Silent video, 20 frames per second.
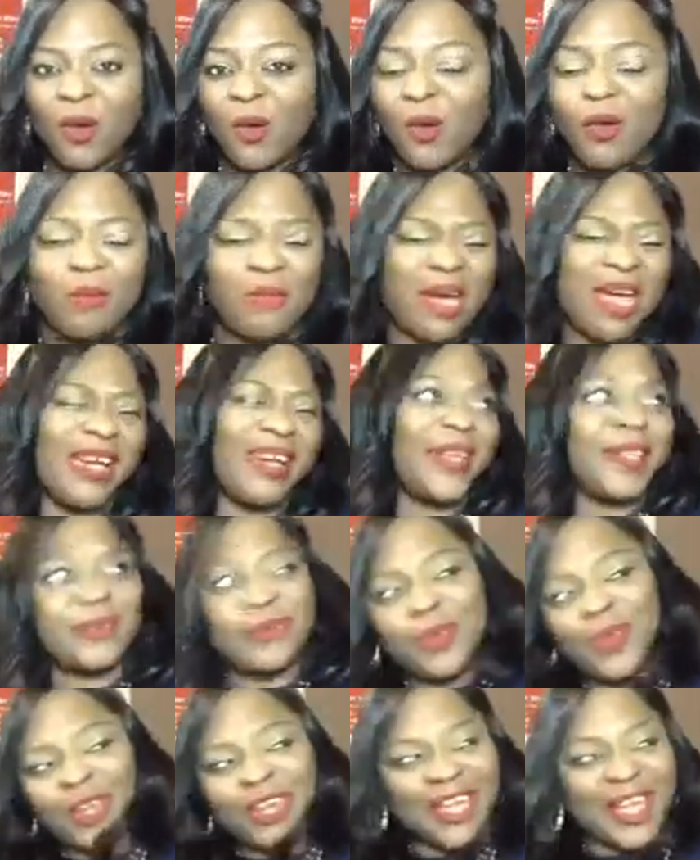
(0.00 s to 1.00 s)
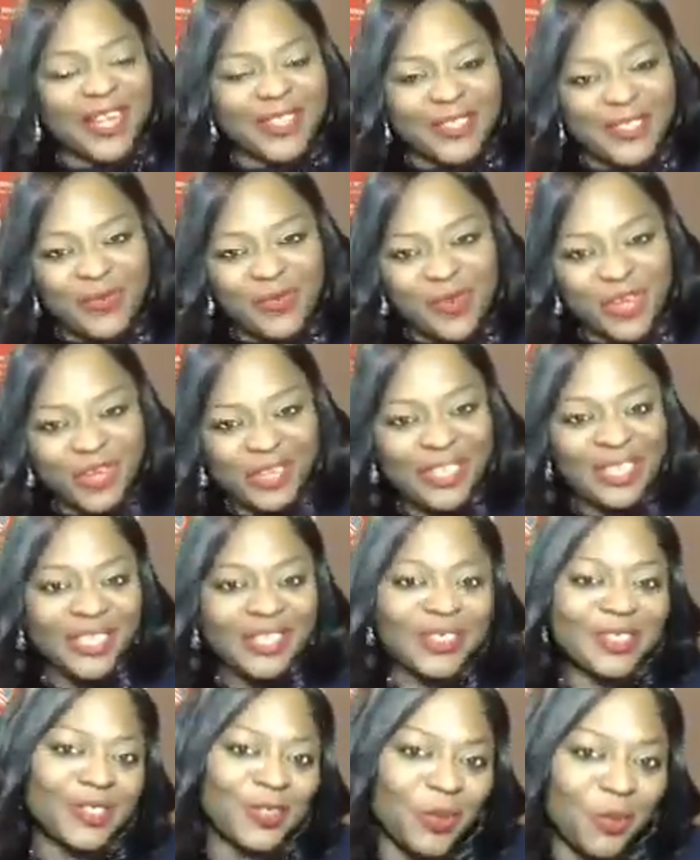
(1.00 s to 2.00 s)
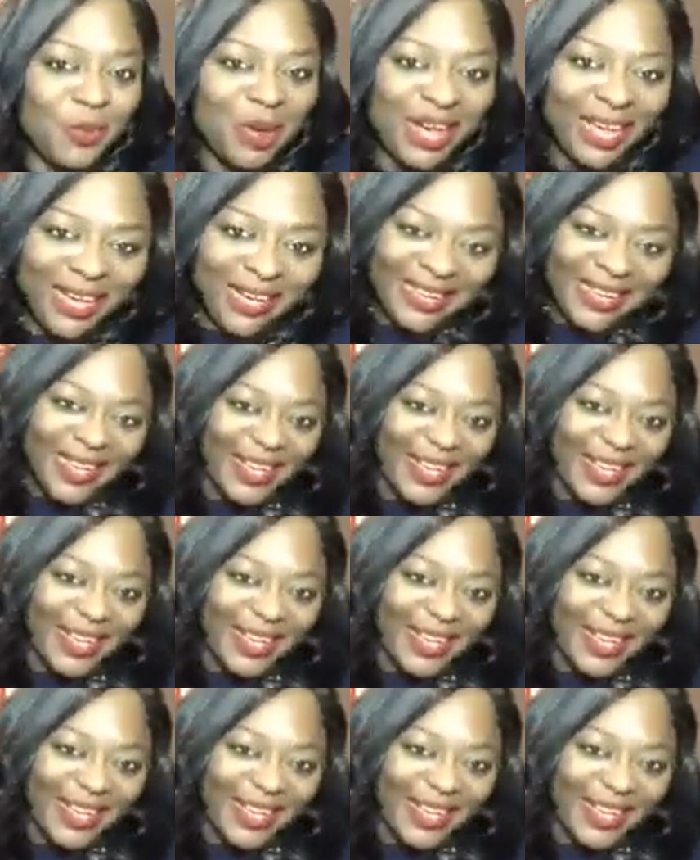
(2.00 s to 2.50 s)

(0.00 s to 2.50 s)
Oh, my husband and I just went to Dubai